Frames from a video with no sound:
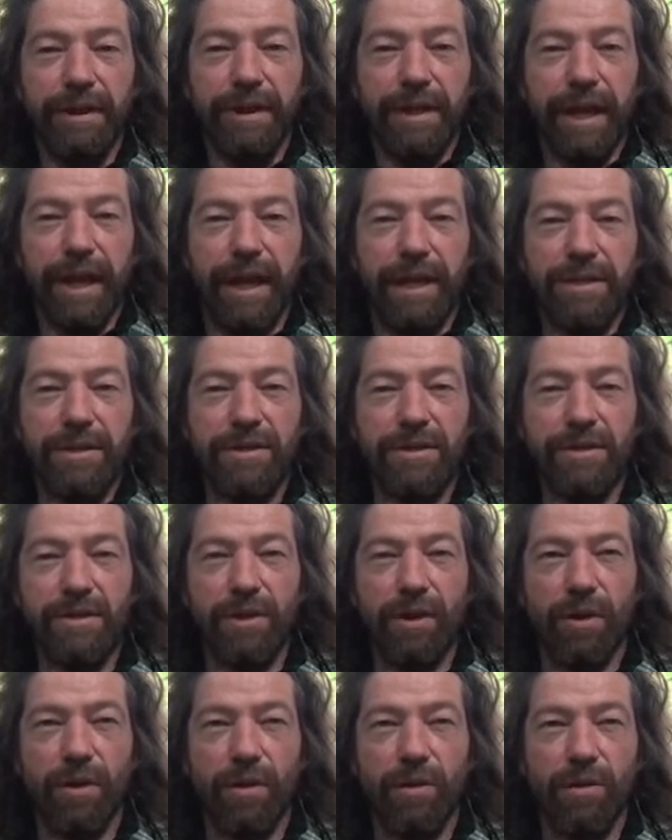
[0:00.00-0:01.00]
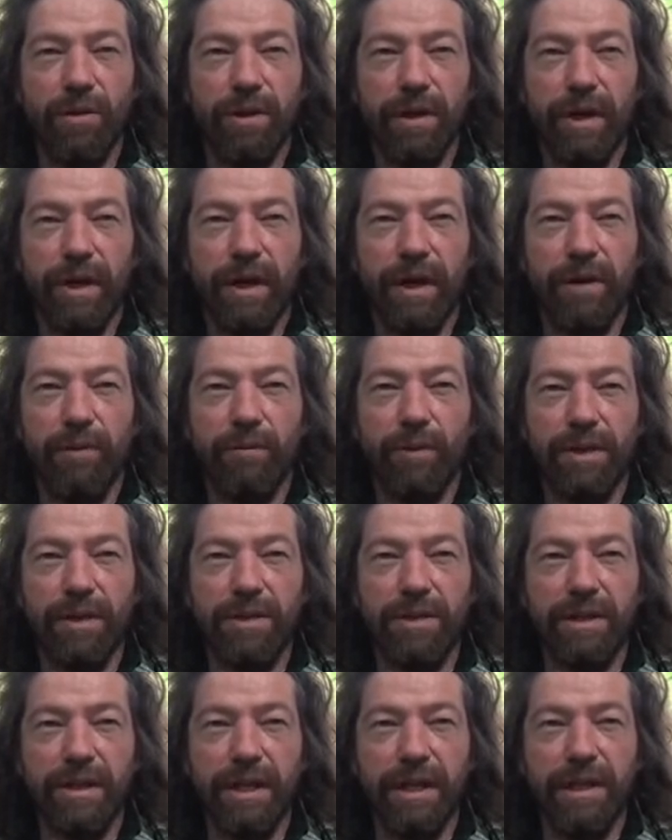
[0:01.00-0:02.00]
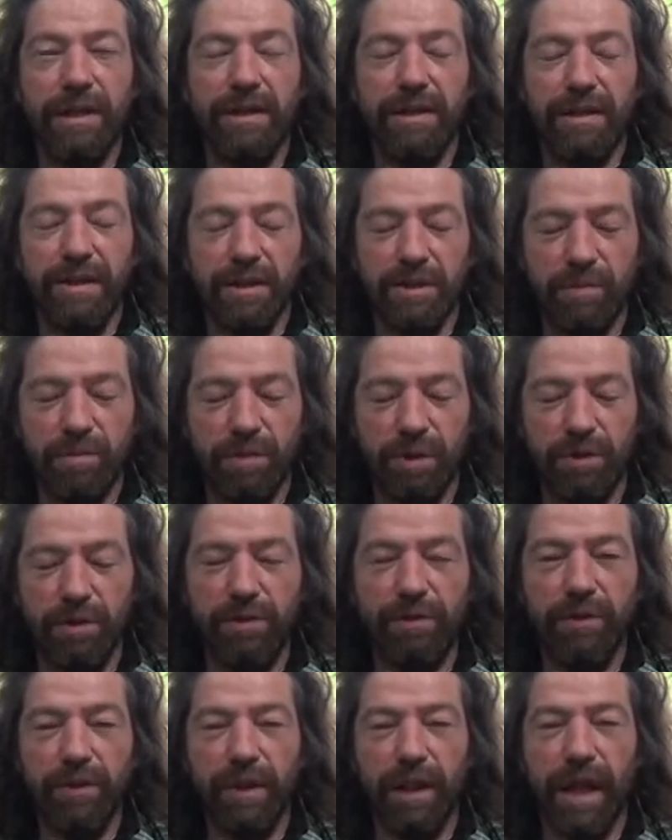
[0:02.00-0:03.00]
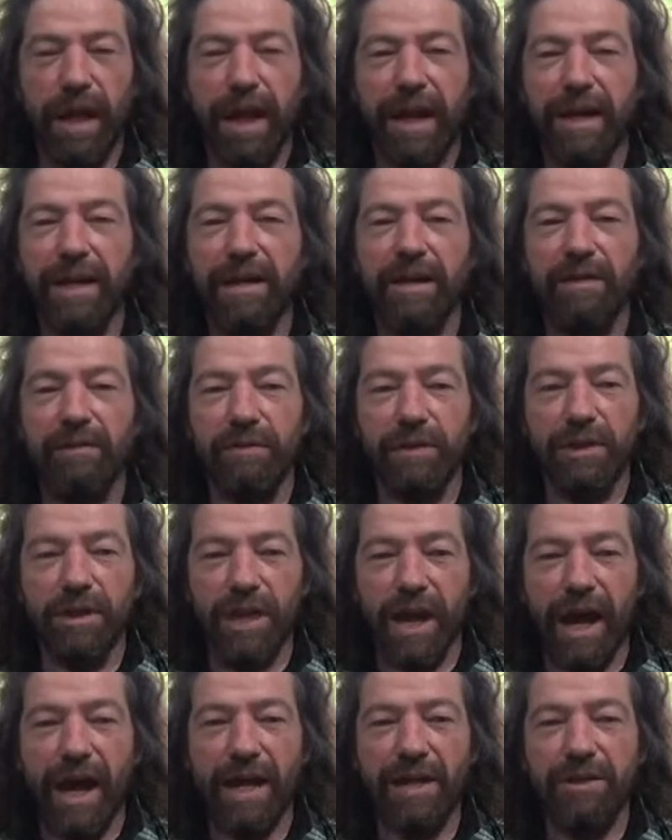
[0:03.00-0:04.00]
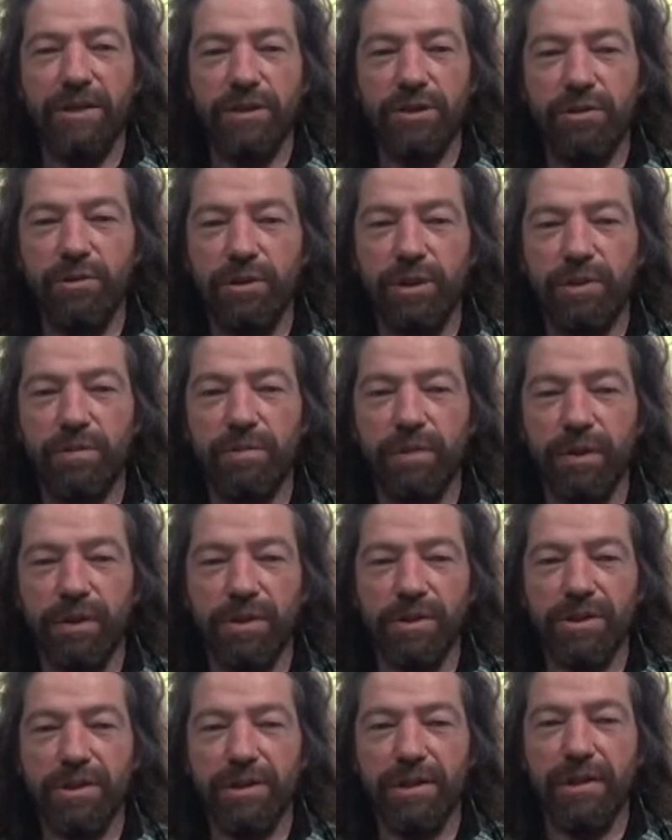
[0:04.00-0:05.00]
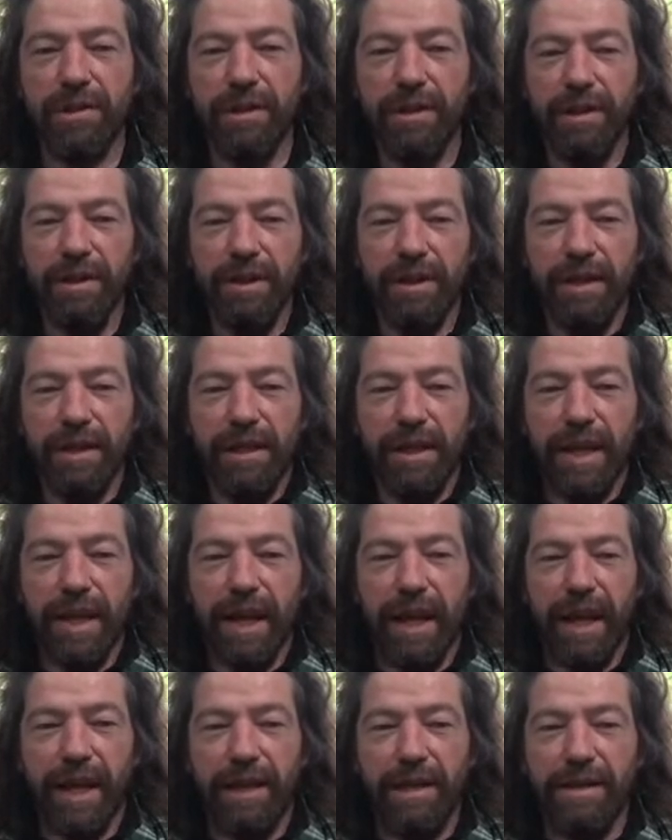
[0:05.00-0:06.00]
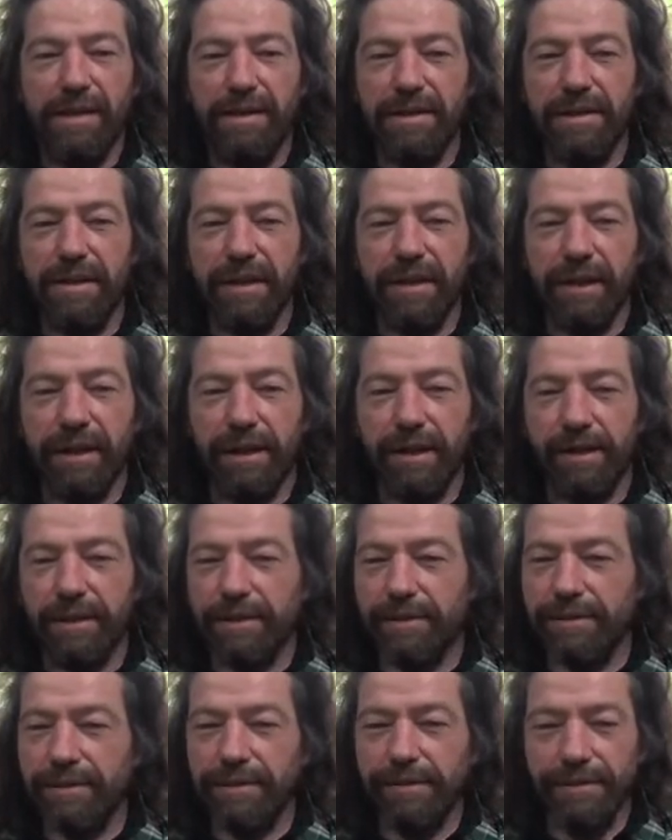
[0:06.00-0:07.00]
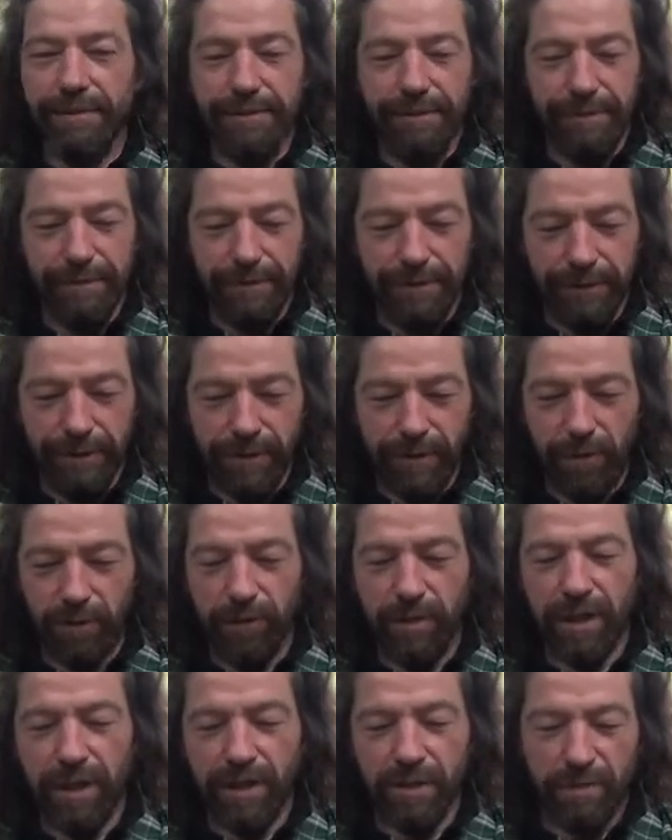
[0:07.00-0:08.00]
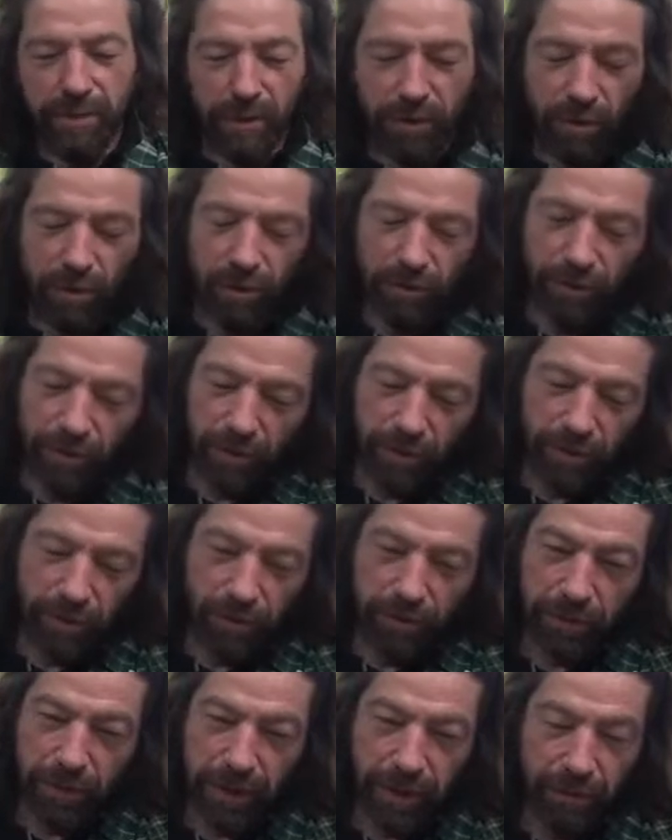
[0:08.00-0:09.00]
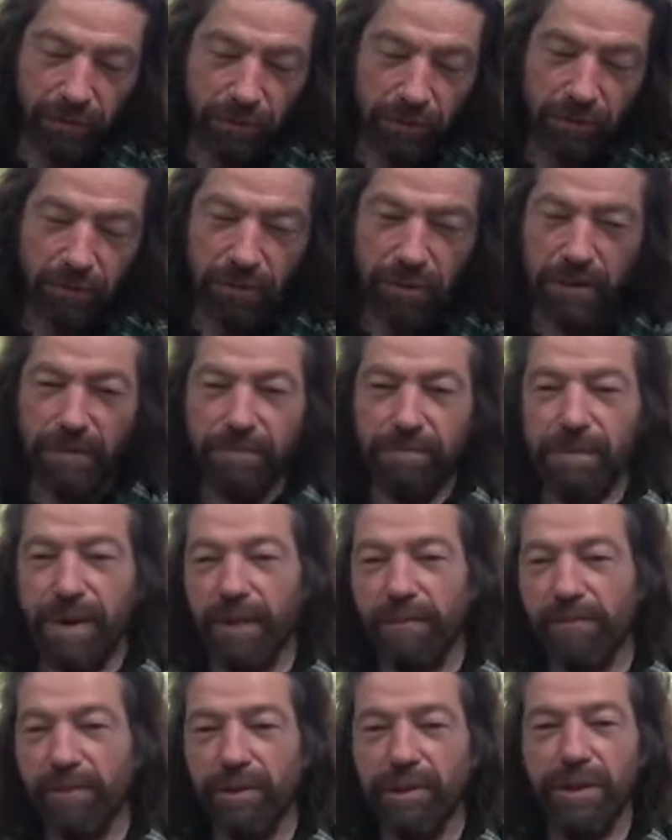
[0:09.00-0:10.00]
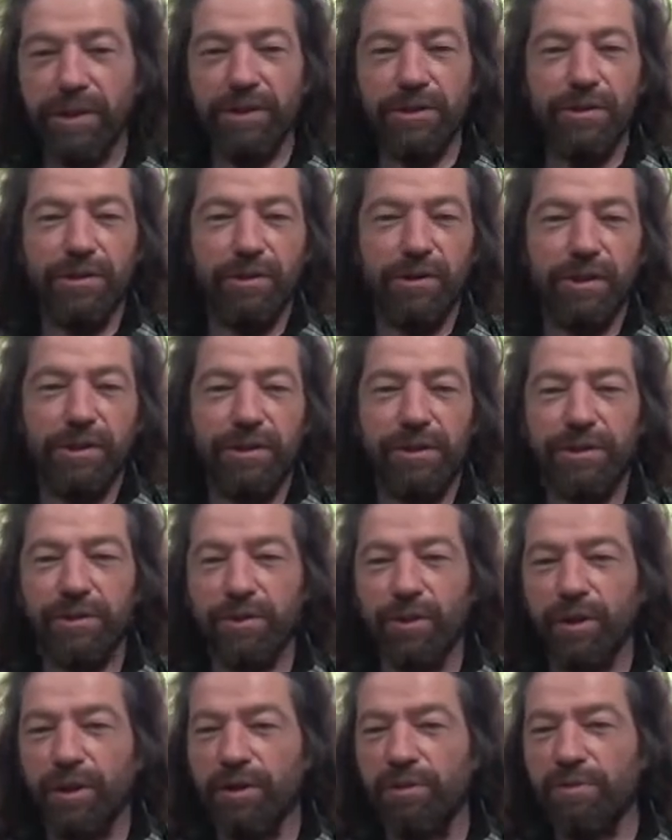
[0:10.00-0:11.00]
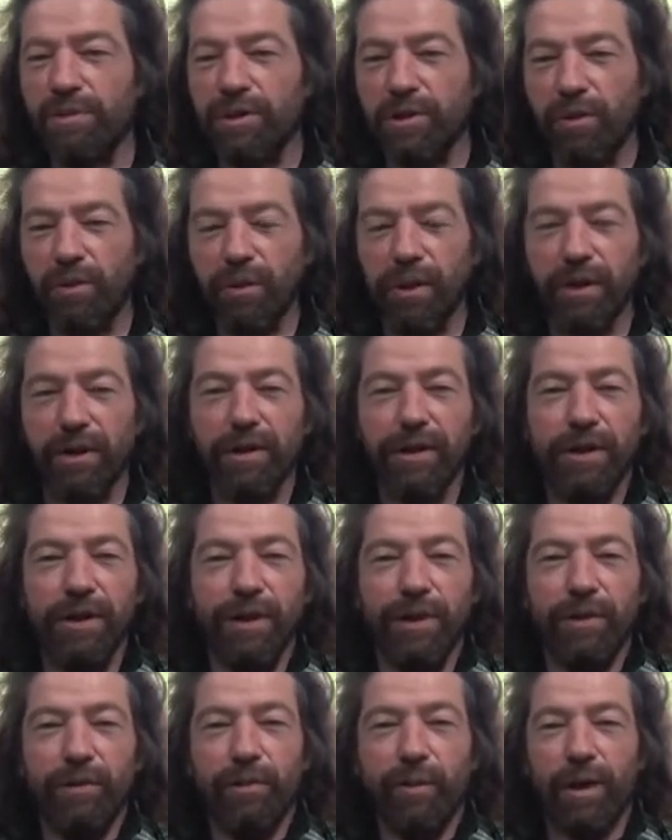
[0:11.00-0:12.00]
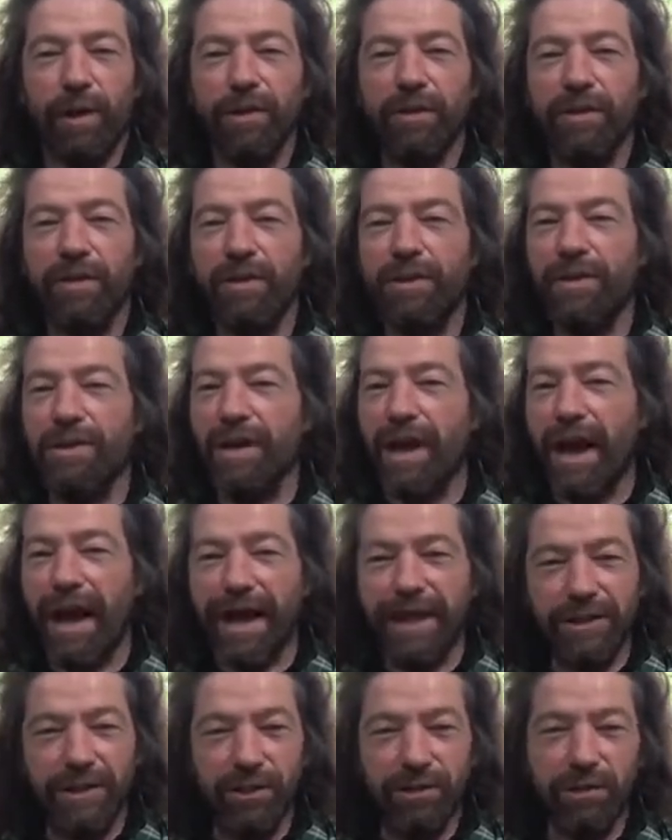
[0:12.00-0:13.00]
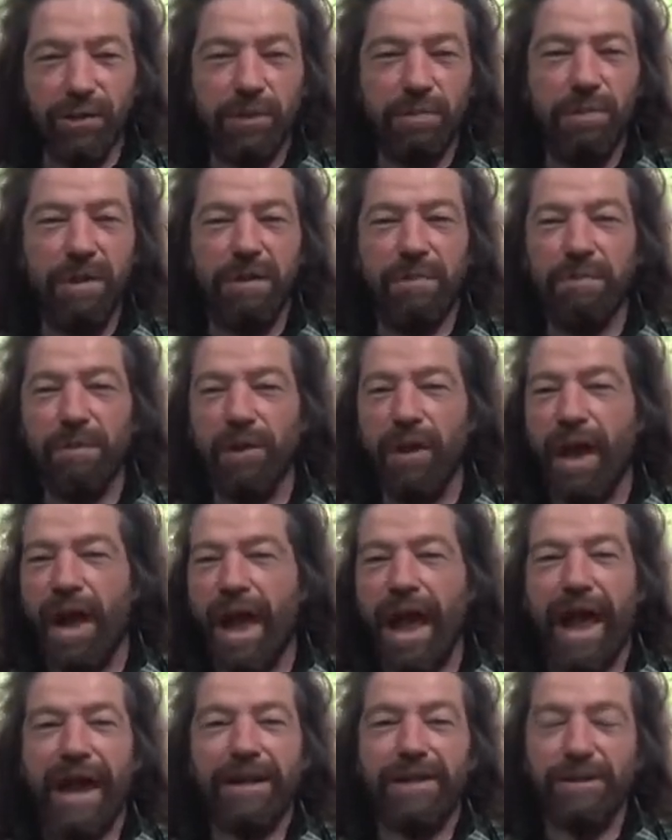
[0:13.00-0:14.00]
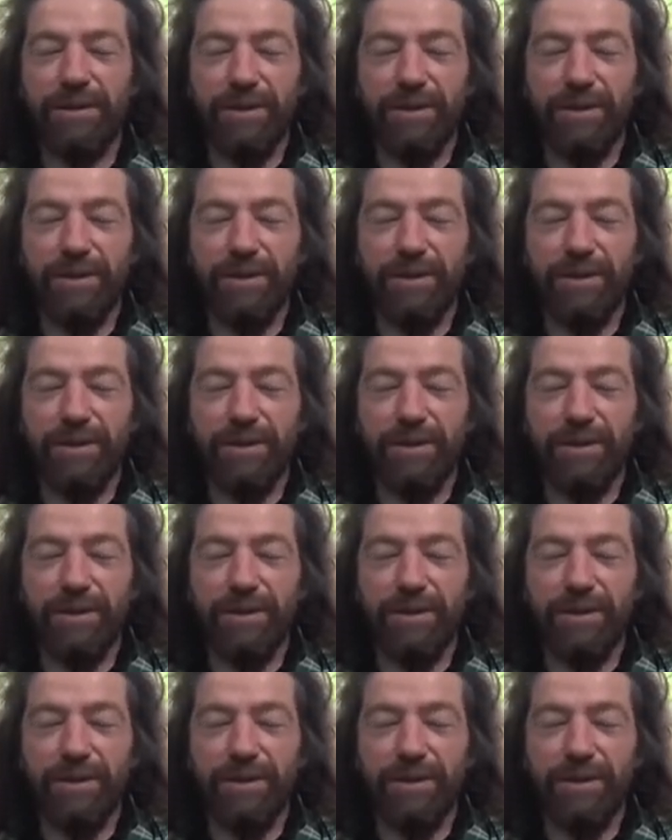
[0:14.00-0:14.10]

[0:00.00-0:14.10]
And so, once again, this beautiful line of a non-Jewish person and the Old Testament over and over again will remember these stories. The story of Jonah, where the non-Jewish people act